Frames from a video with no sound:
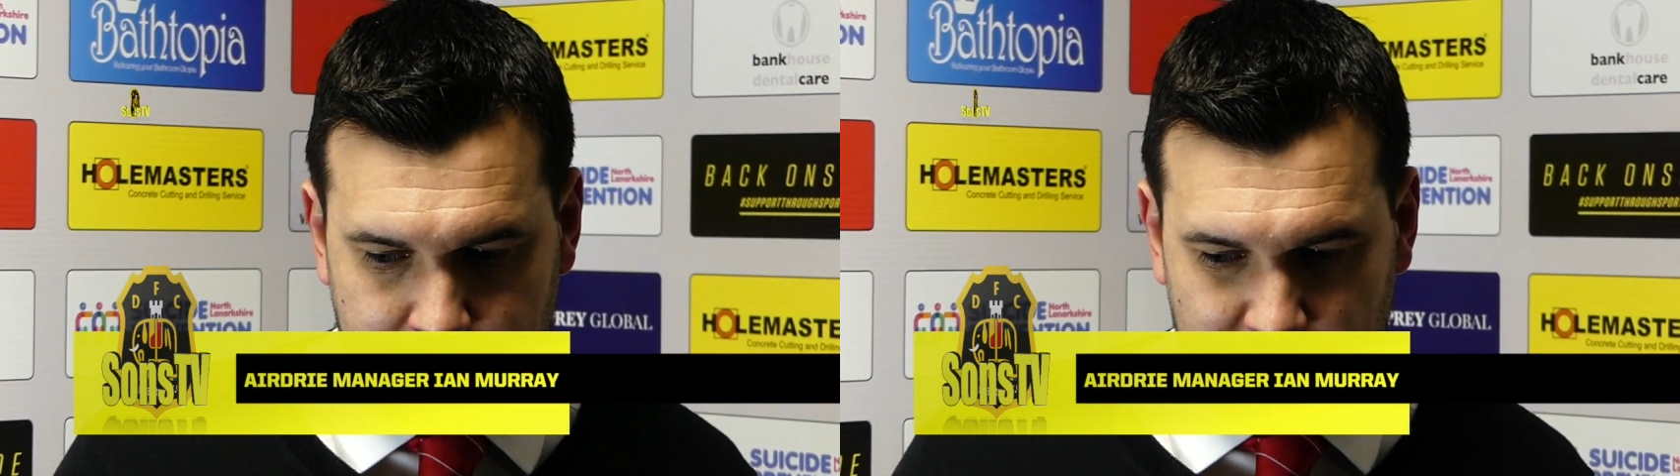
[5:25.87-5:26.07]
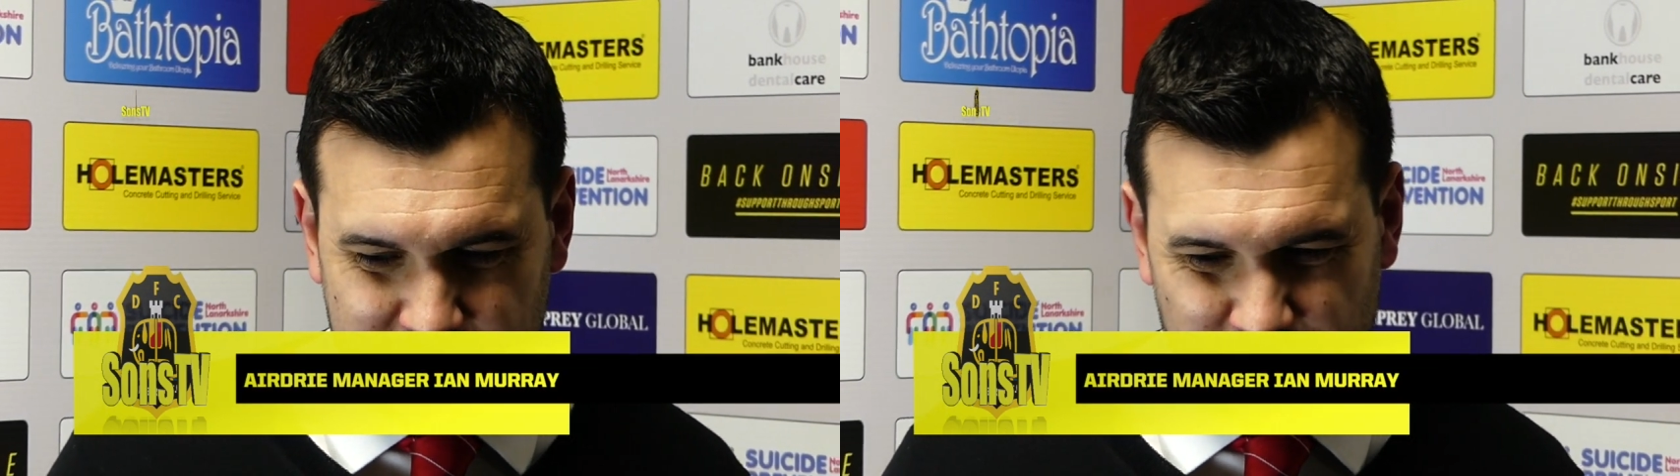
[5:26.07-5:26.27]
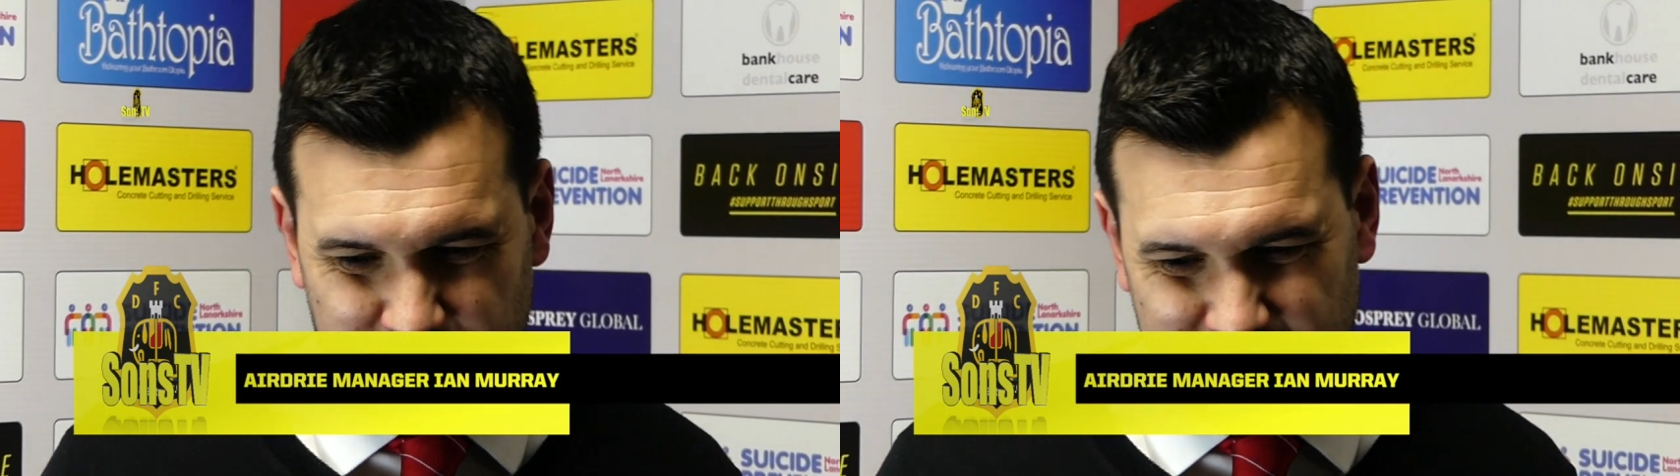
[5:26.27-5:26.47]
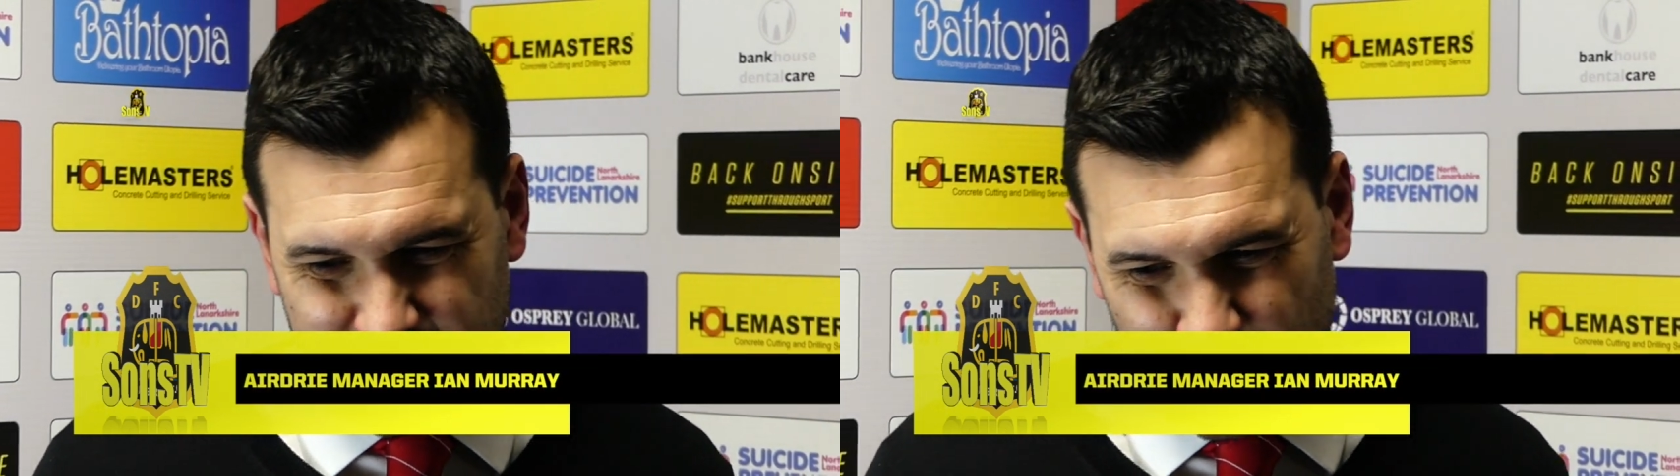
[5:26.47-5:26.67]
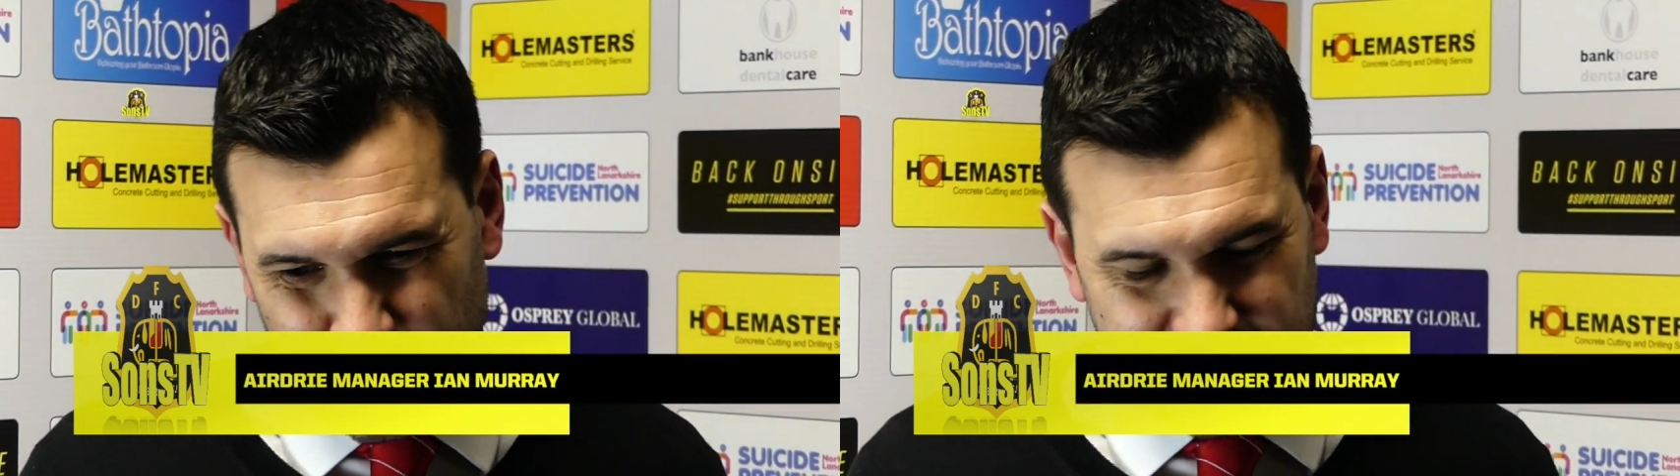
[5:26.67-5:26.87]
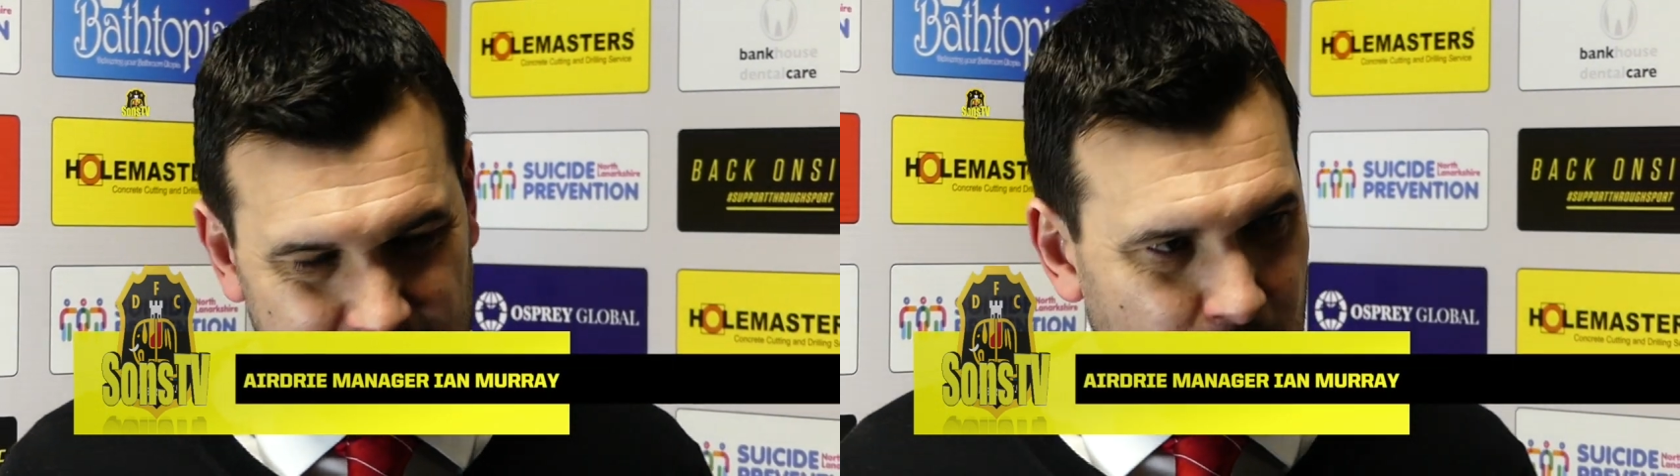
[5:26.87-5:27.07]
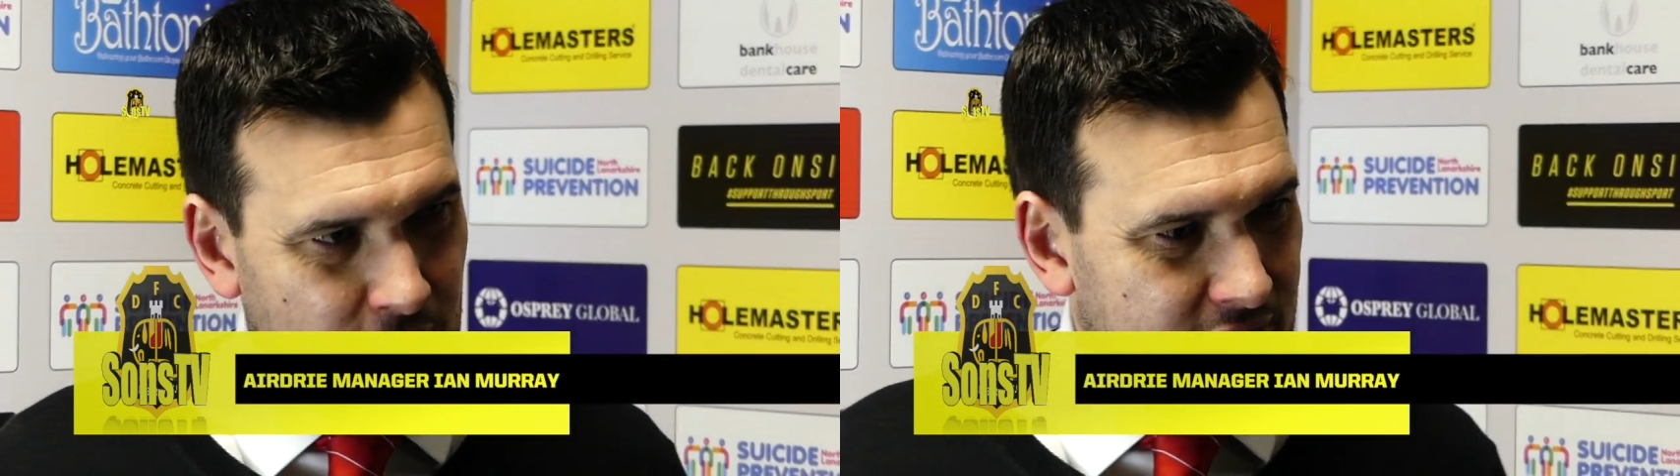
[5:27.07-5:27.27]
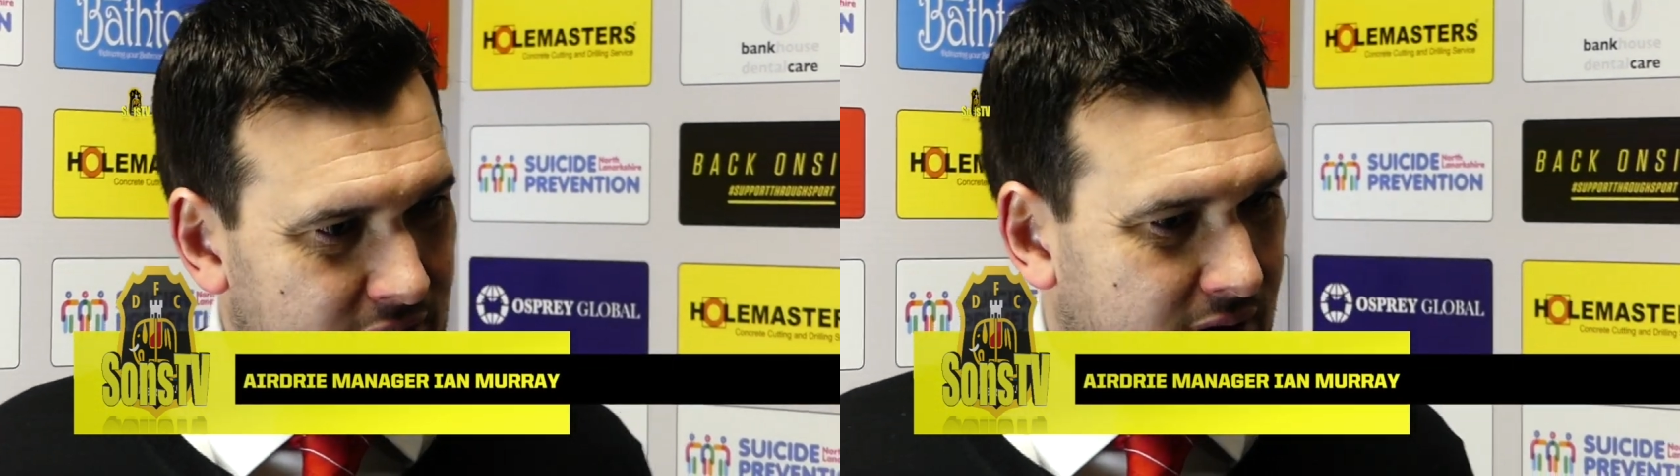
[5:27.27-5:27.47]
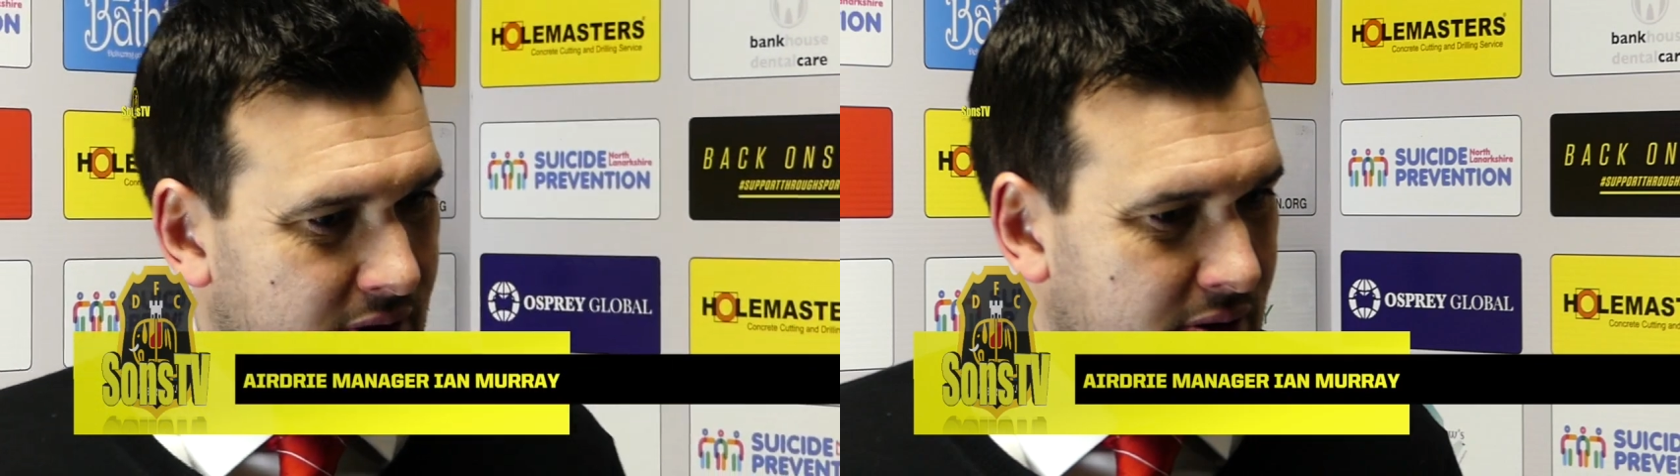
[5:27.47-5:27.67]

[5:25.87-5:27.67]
But so disappointed